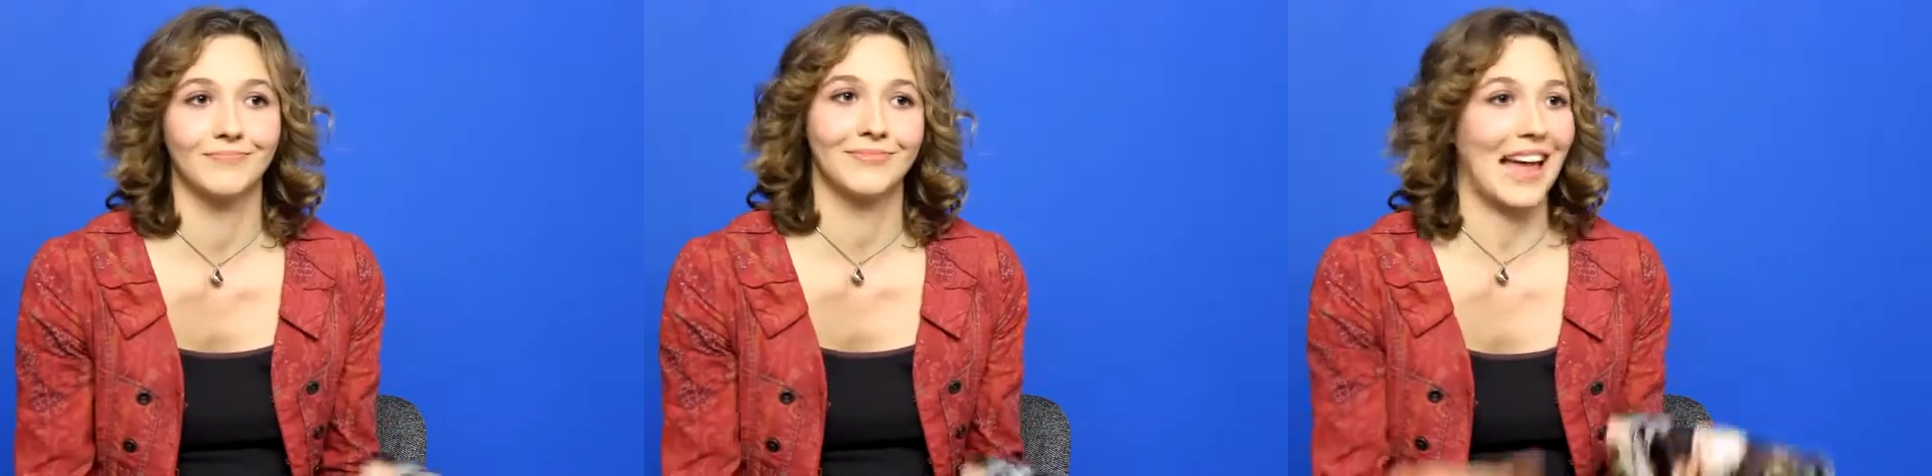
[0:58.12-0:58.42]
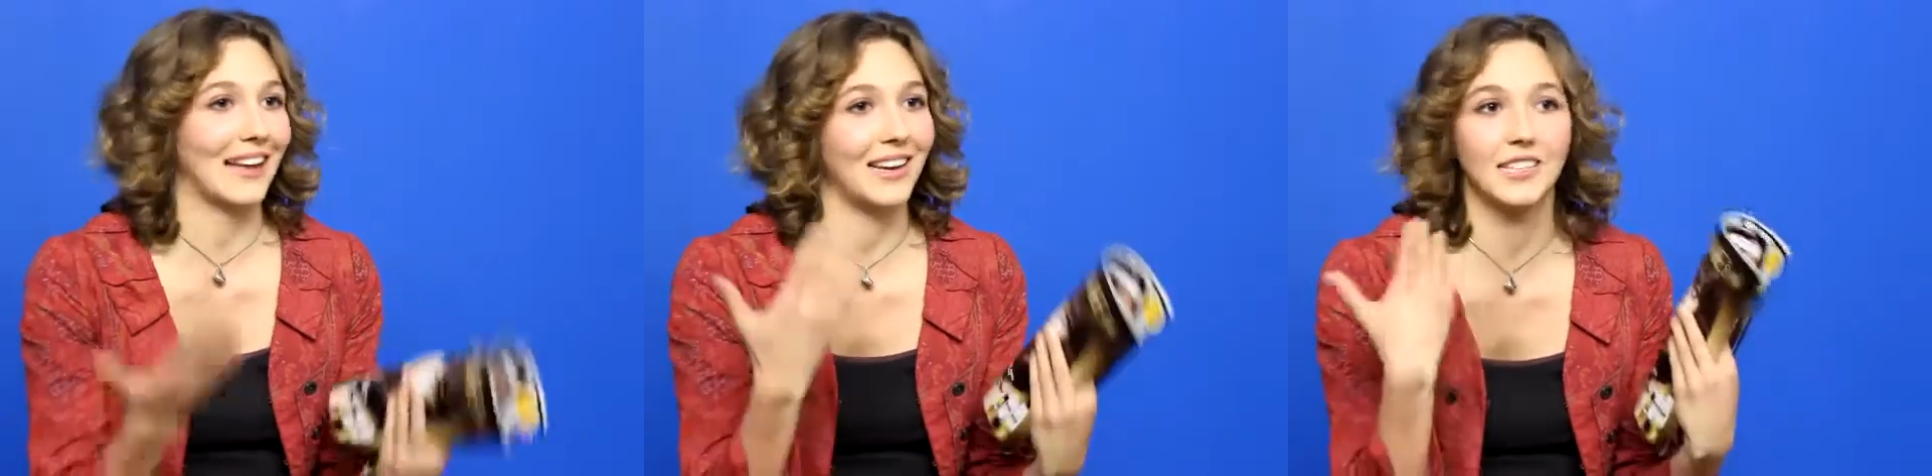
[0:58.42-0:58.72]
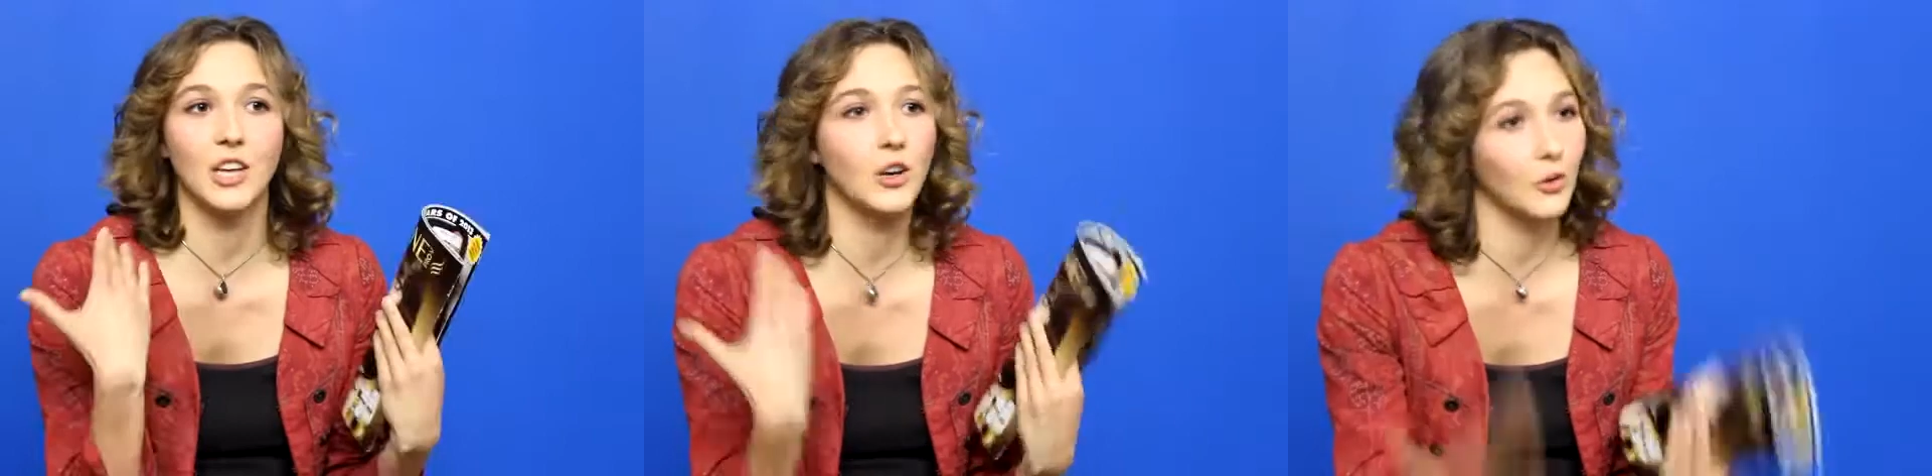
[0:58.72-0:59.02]
That
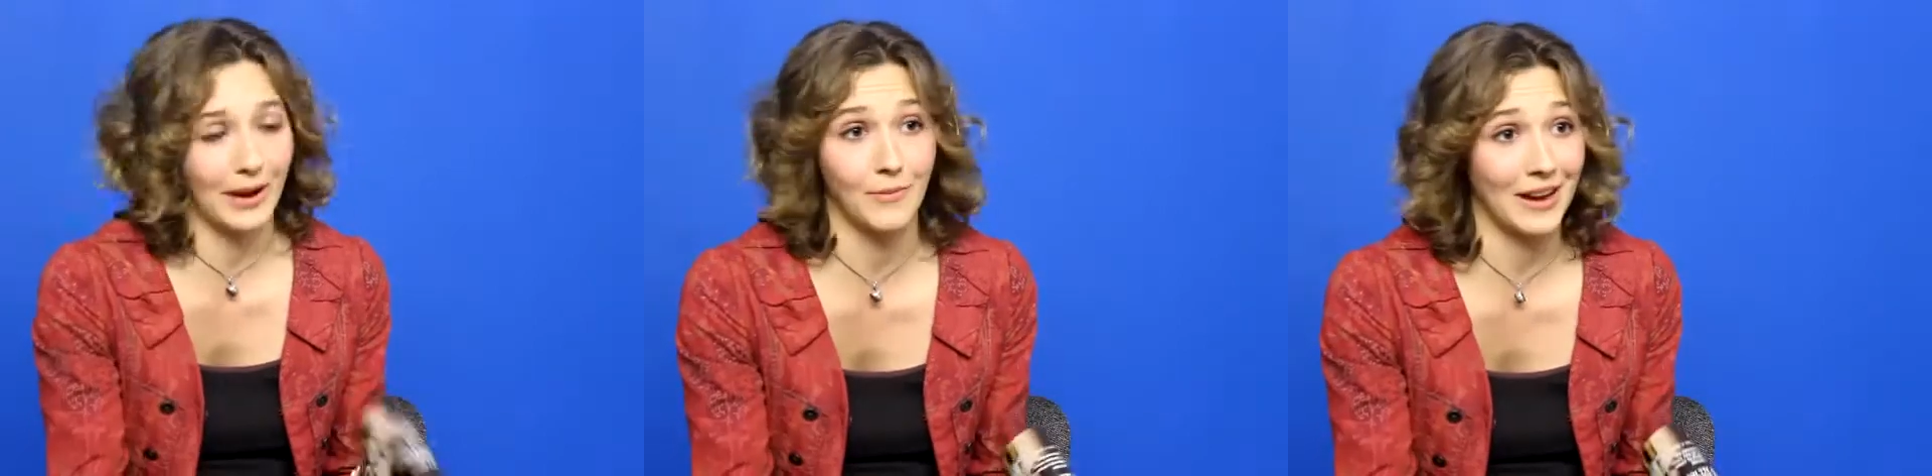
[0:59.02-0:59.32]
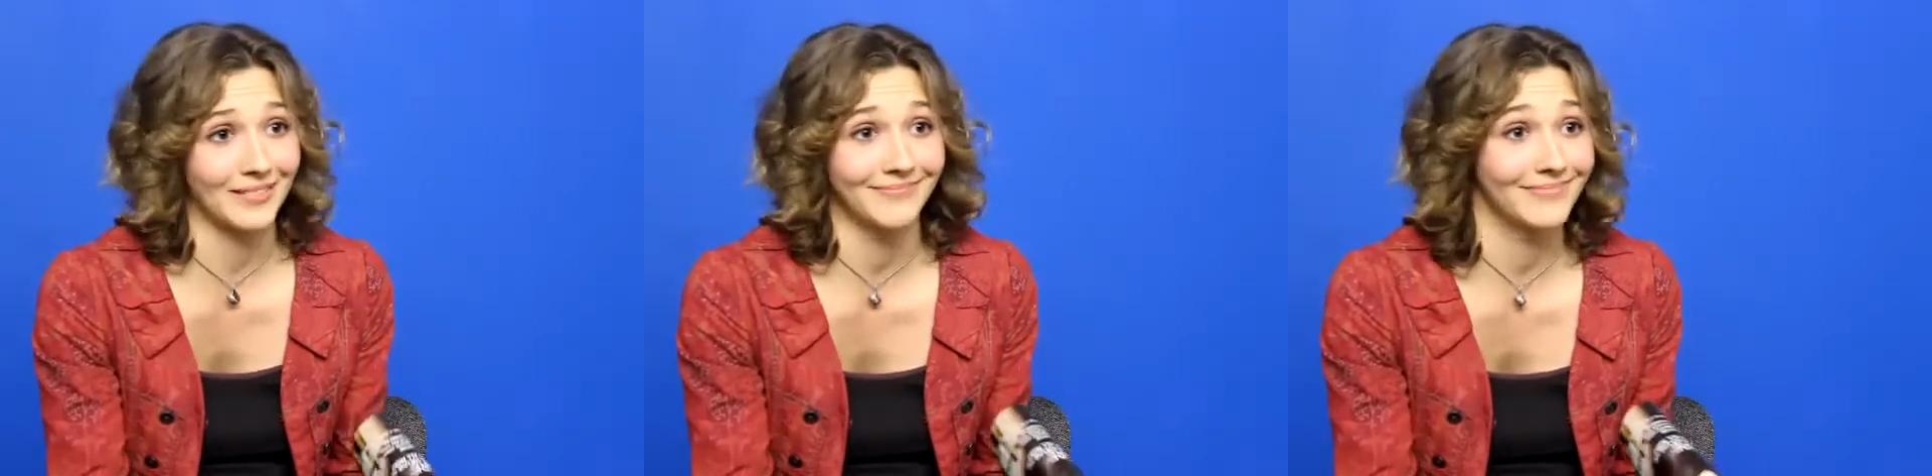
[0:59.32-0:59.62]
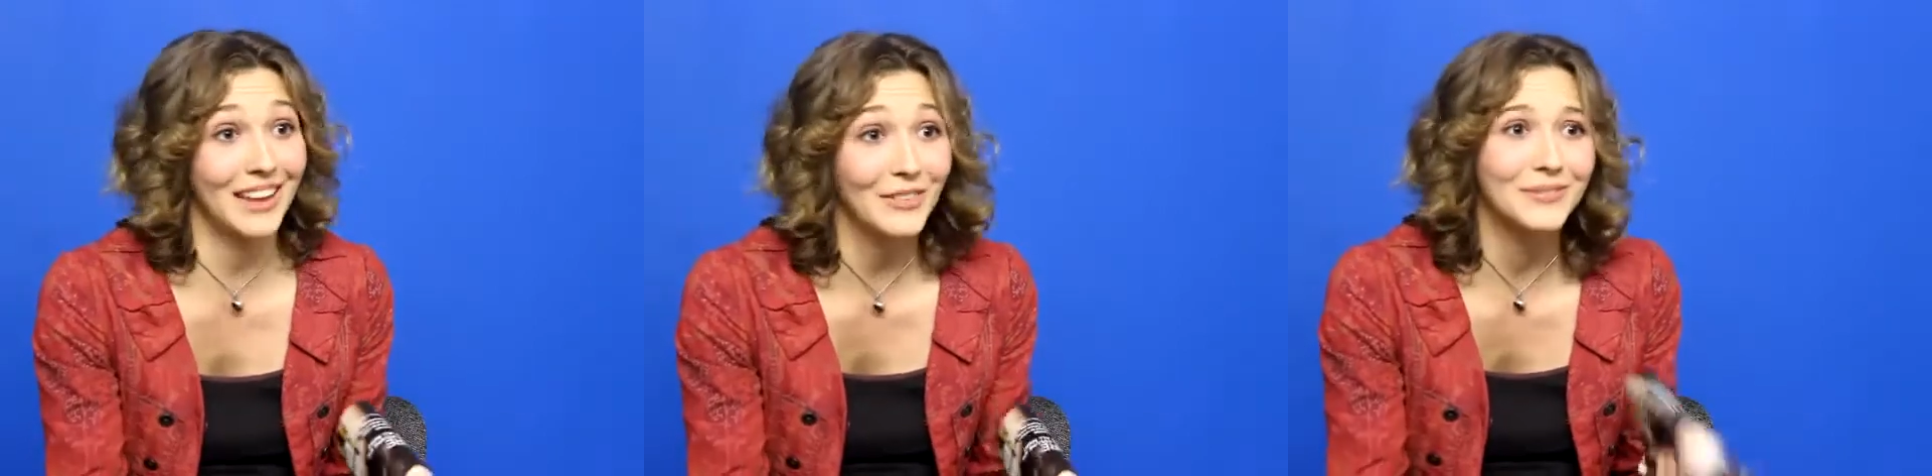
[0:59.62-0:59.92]
is a great one.
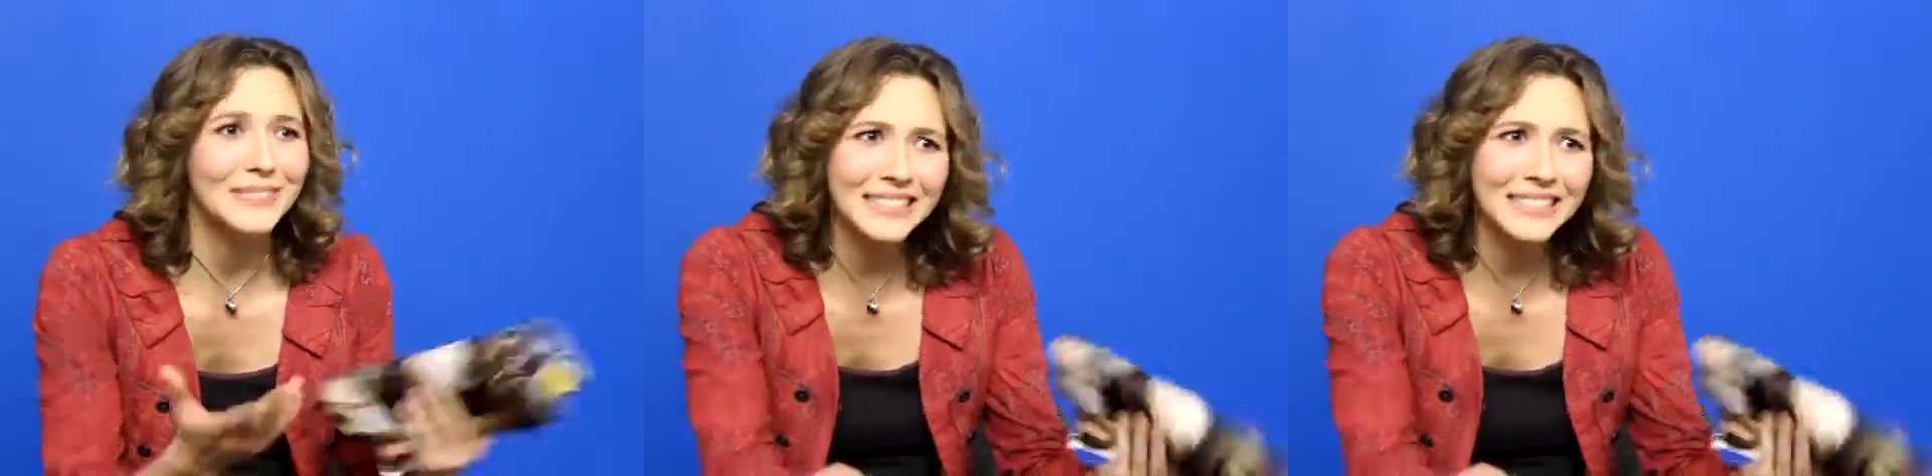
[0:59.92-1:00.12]
No,